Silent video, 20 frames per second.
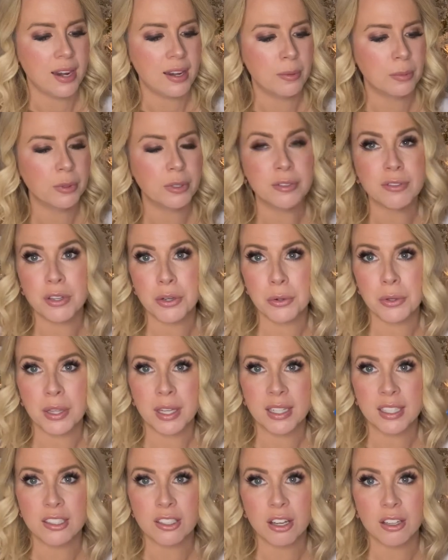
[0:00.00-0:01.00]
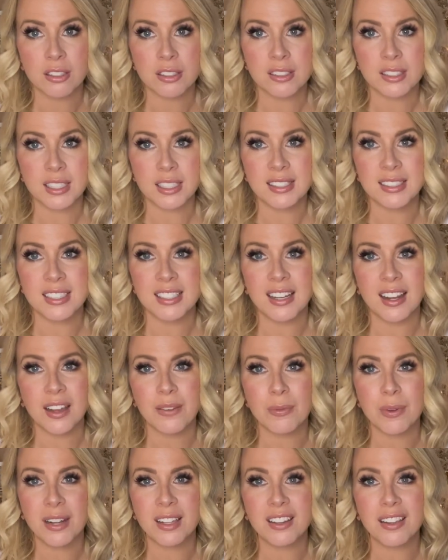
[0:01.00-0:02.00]
I believe they were like $1.69,
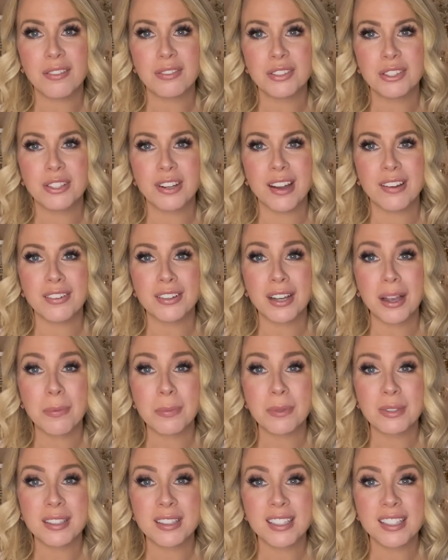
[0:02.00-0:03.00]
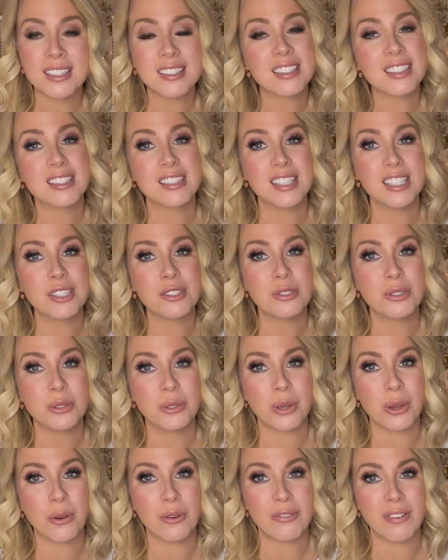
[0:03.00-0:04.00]
but I love to grab a couple of these because these do
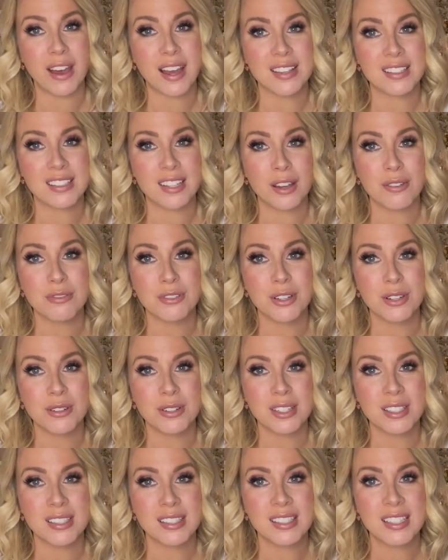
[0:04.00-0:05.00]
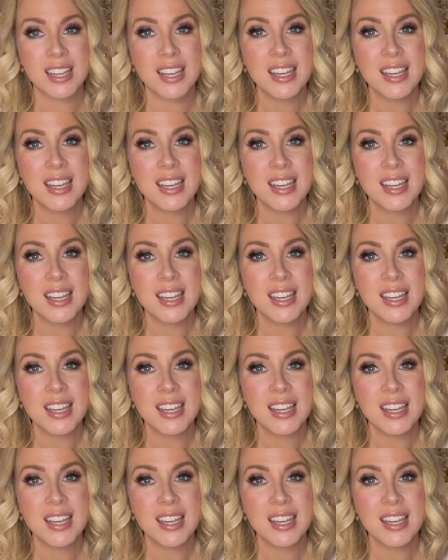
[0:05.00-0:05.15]
go fast, I've noticed,